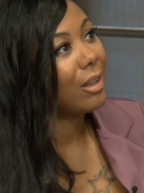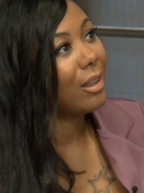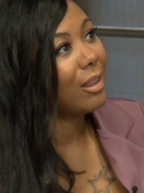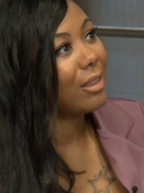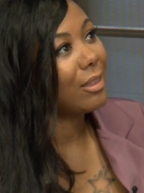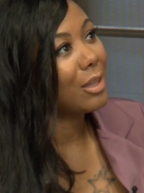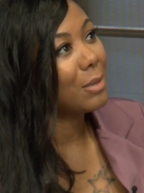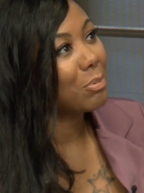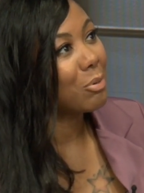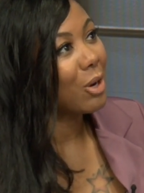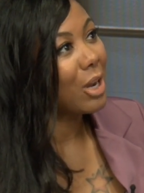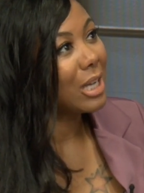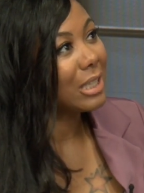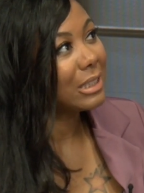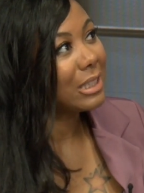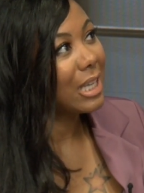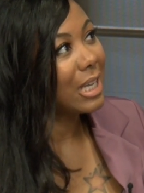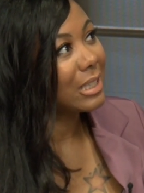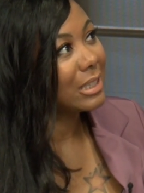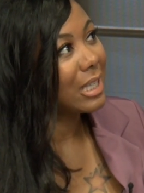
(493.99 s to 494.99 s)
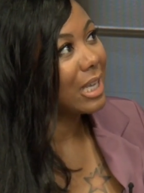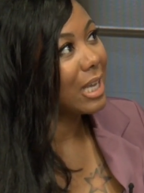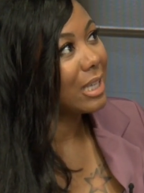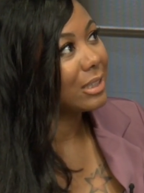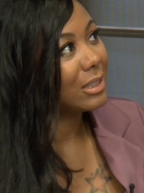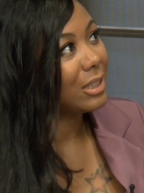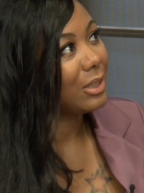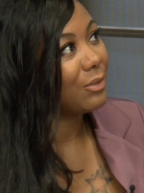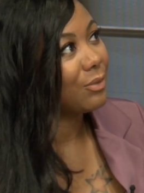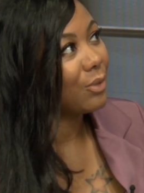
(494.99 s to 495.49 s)
the process
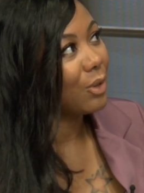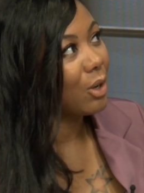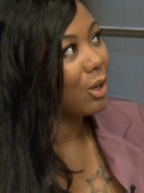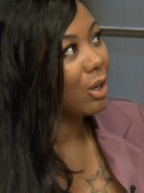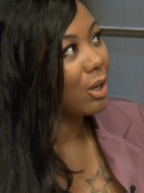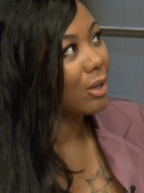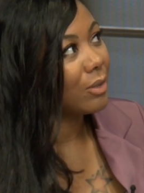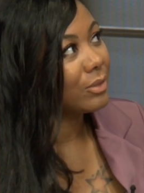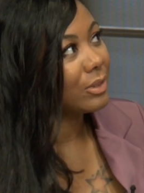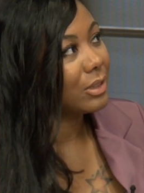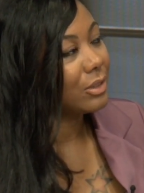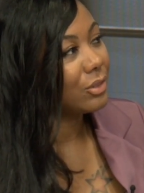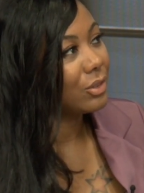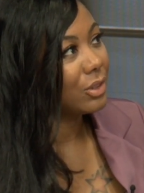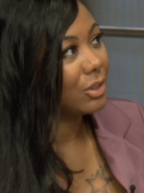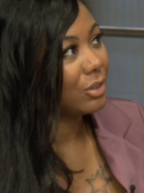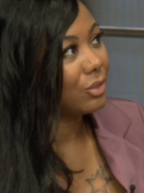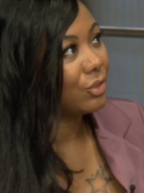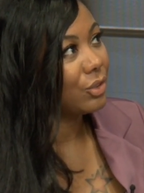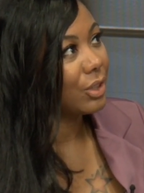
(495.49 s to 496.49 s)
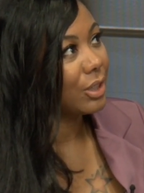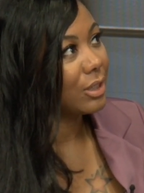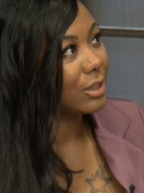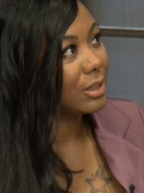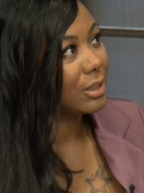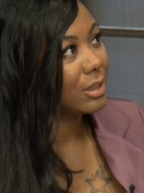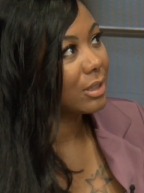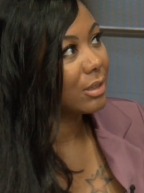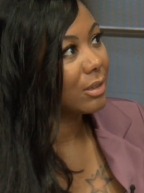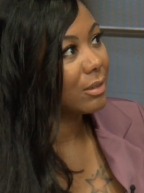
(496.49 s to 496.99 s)
has evolved into
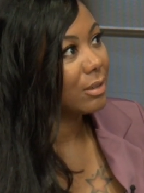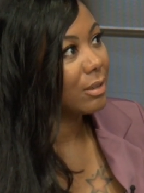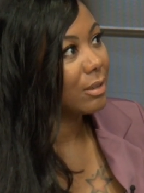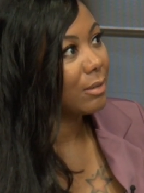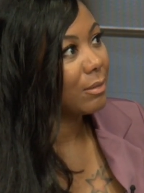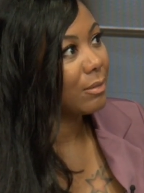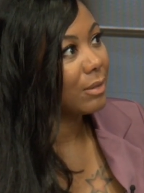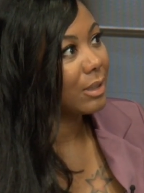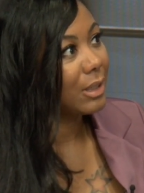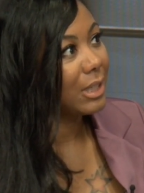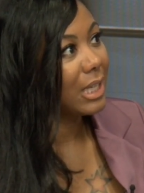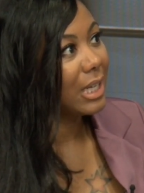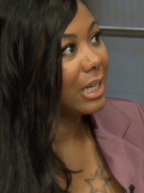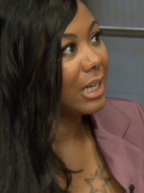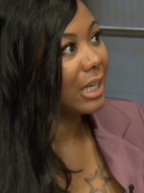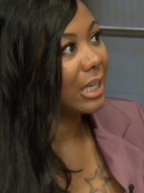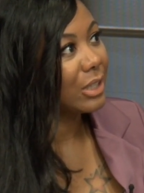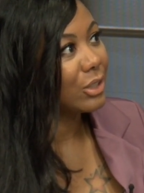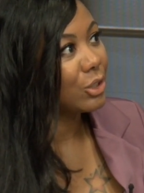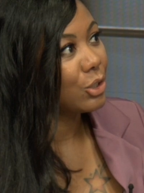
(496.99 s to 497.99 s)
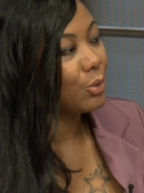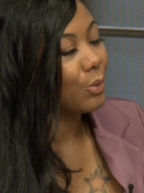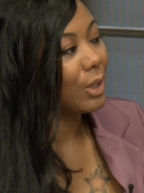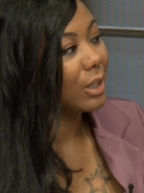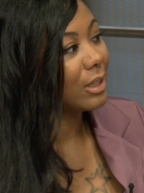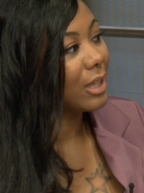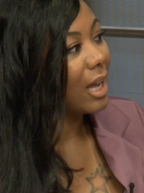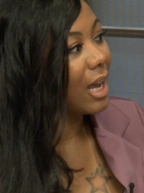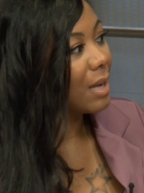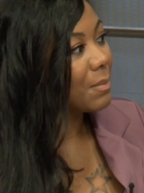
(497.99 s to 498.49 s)
just getting into
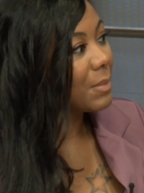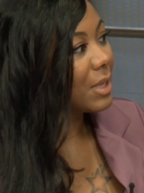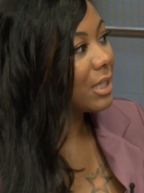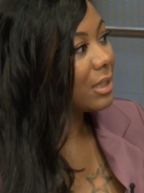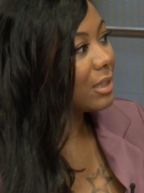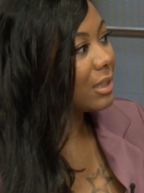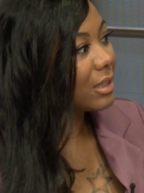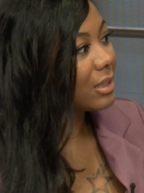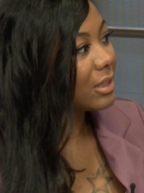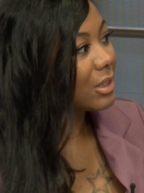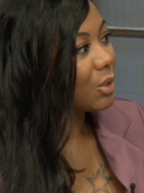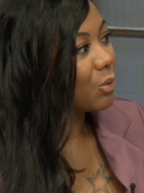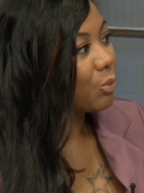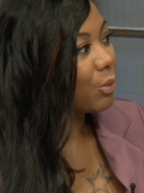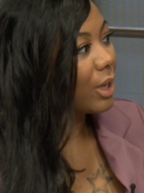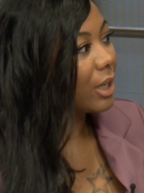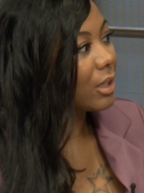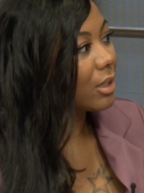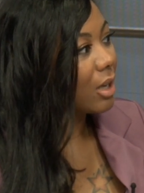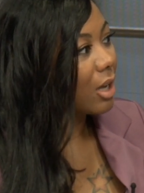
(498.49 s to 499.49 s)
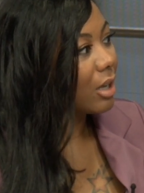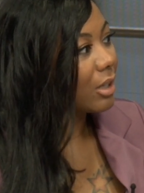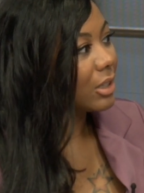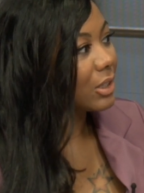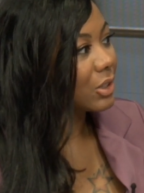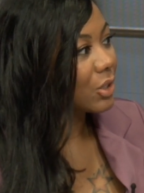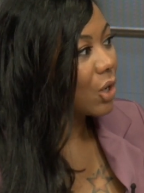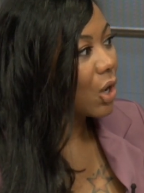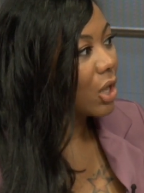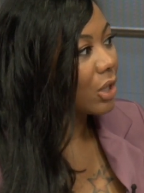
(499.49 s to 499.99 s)
alignment into what God
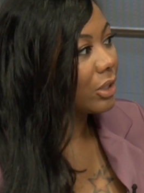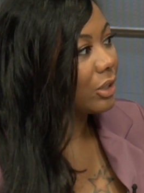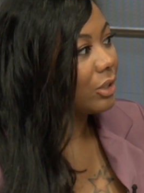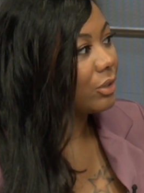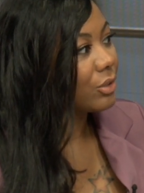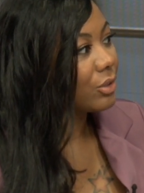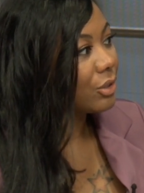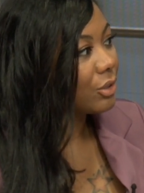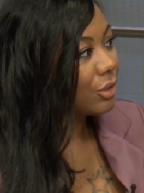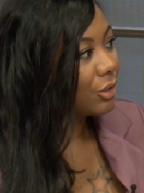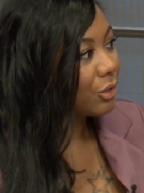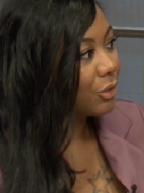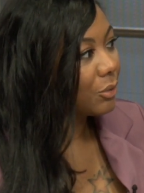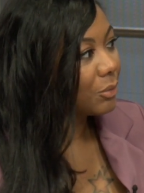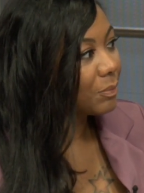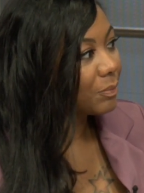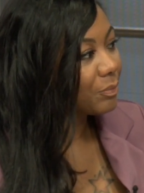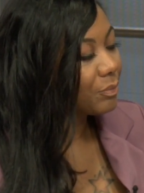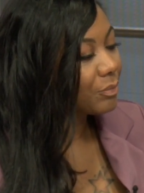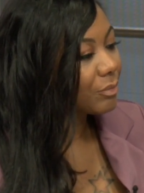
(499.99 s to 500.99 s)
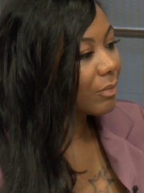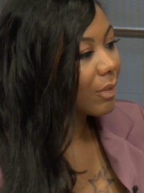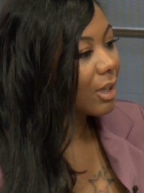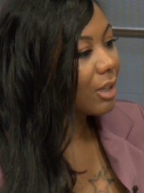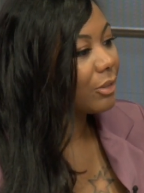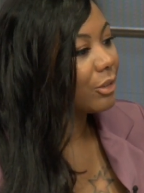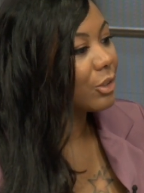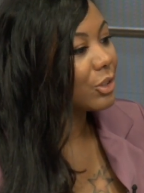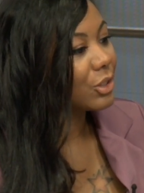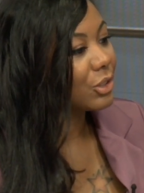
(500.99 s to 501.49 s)
is calling you to do.
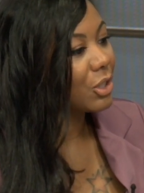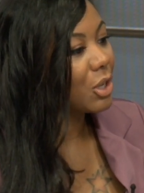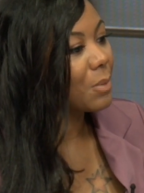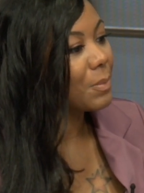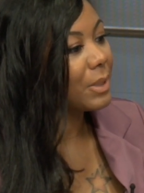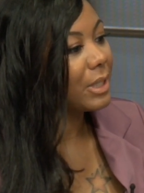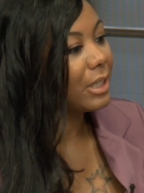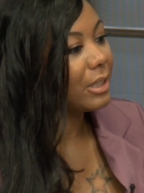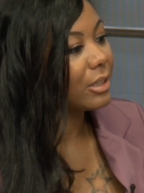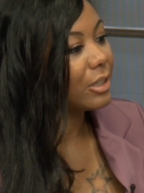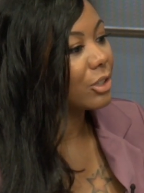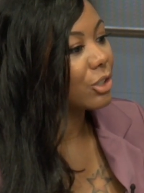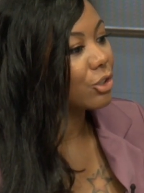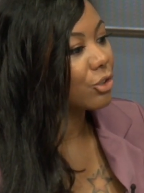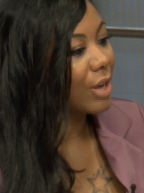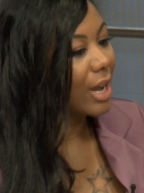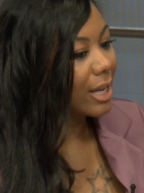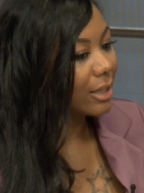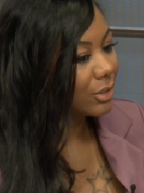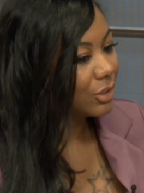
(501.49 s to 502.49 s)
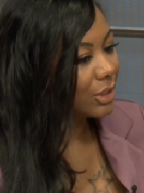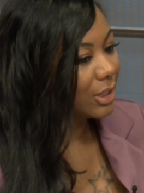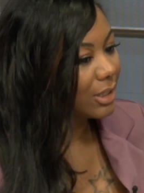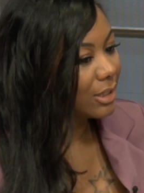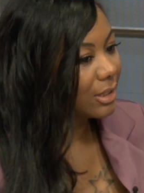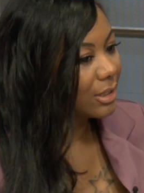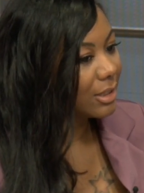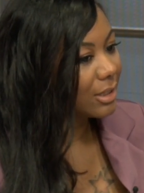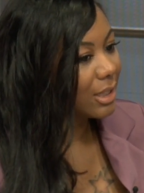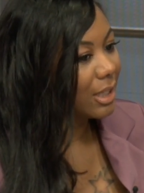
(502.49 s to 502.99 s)
Yeah. There's so many
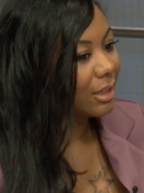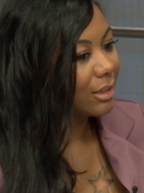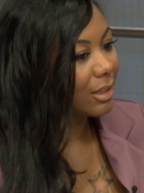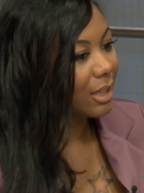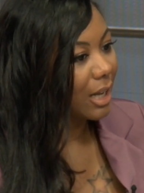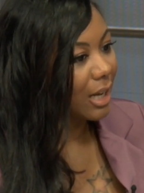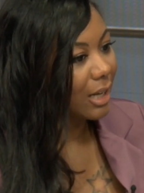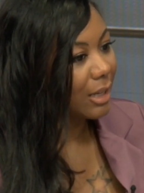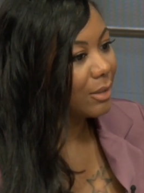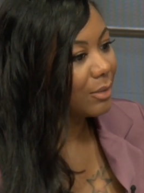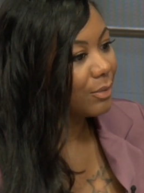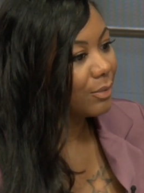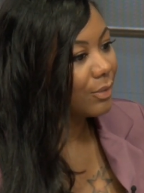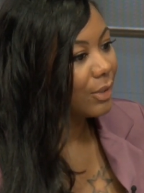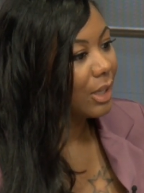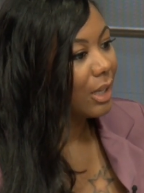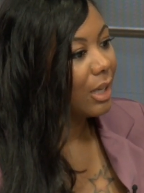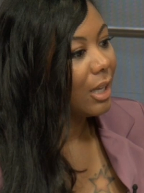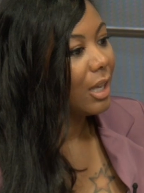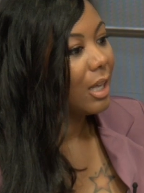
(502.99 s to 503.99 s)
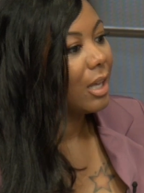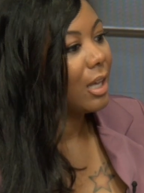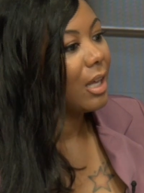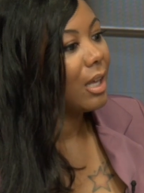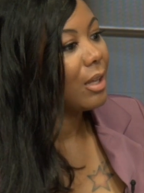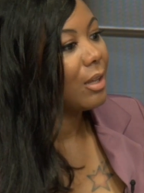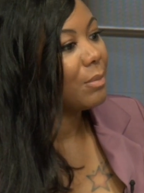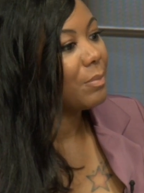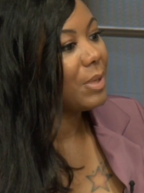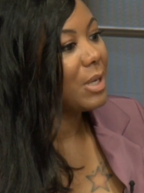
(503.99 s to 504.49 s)
distractions in life.
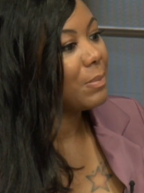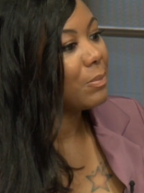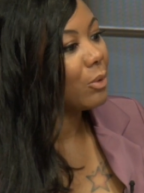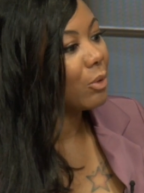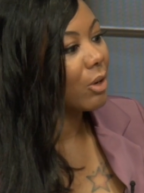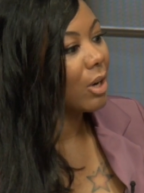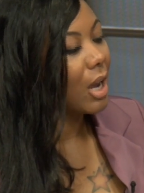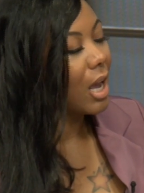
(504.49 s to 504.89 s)
People are